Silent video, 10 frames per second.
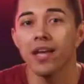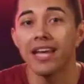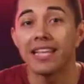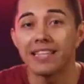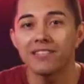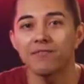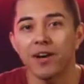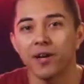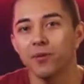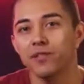In these
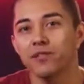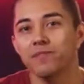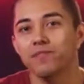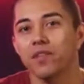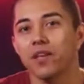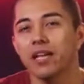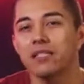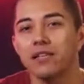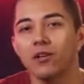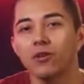environments, a
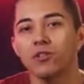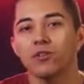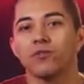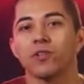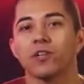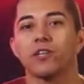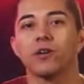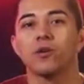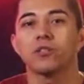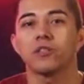single server could
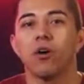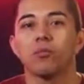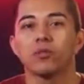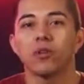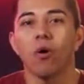host almost